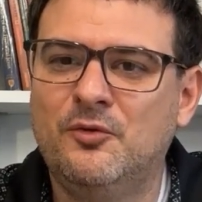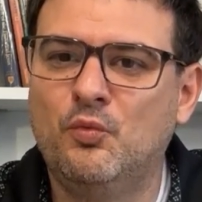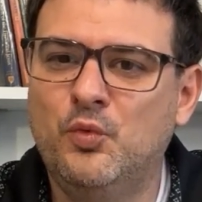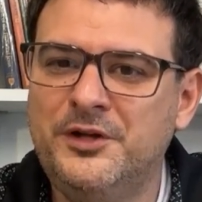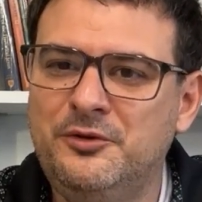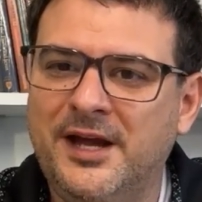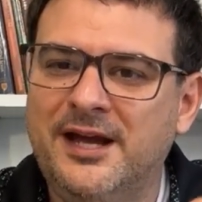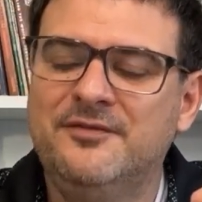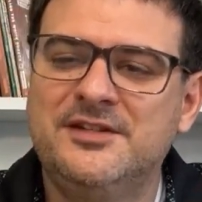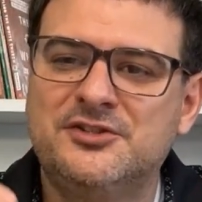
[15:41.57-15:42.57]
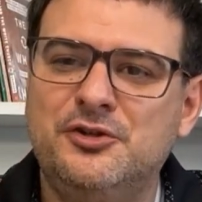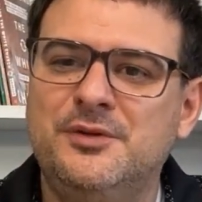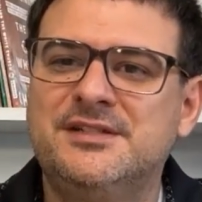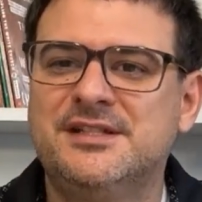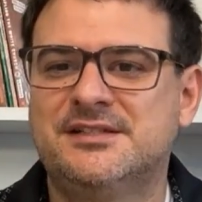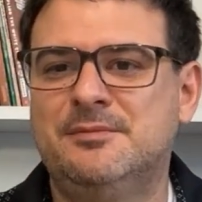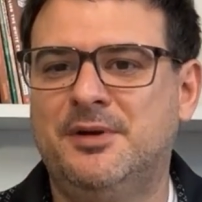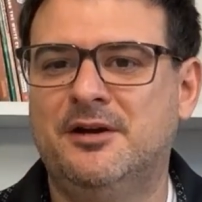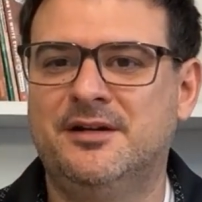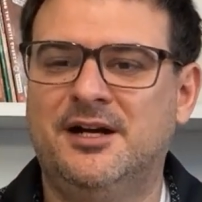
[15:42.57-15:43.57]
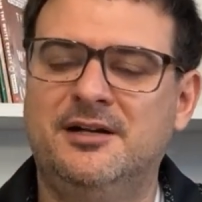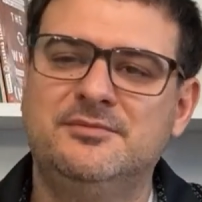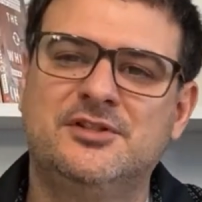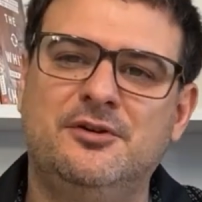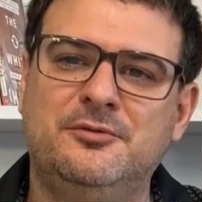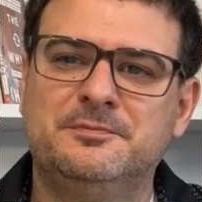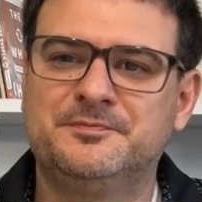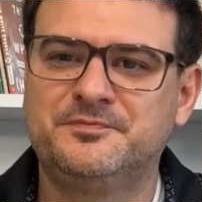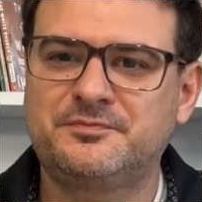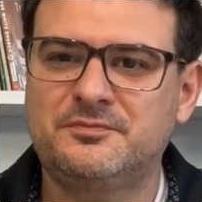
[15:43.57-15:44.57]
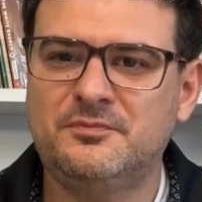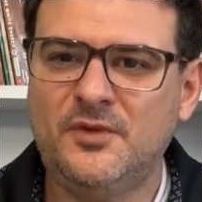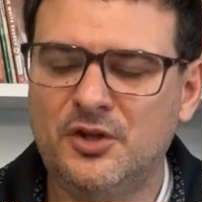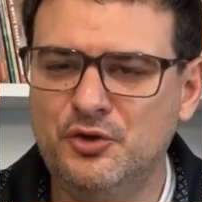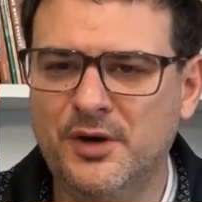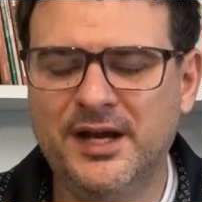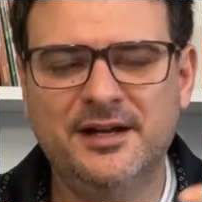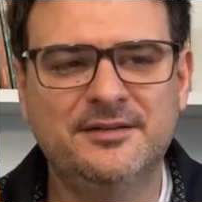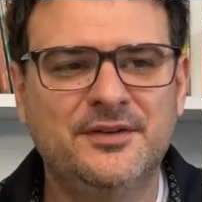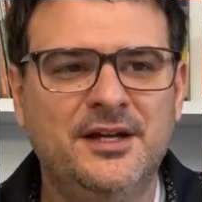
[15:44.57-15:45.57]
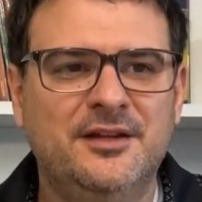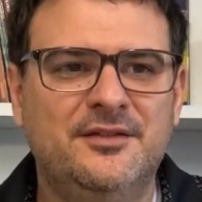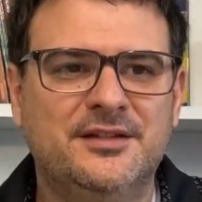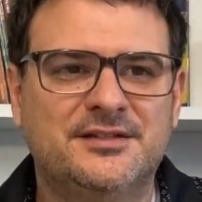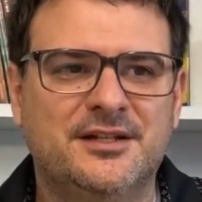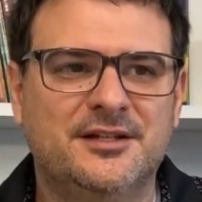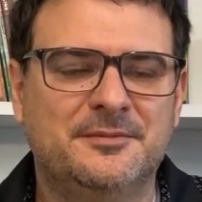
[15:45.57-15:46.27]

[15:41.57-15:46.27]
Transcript: when you have these two existing paradigms. So you have this